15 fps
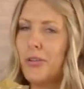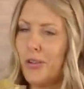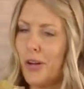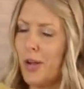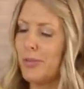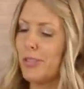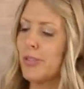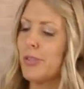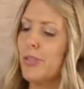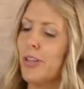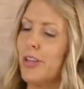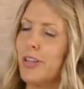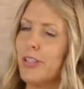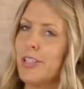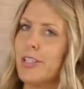grandma's
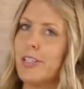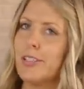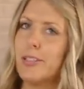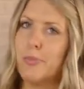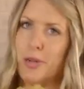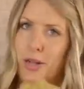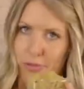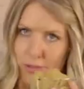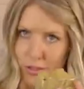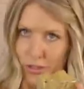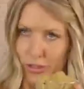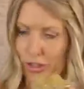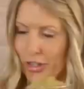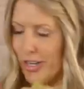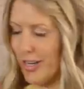goulash, is the brown sugar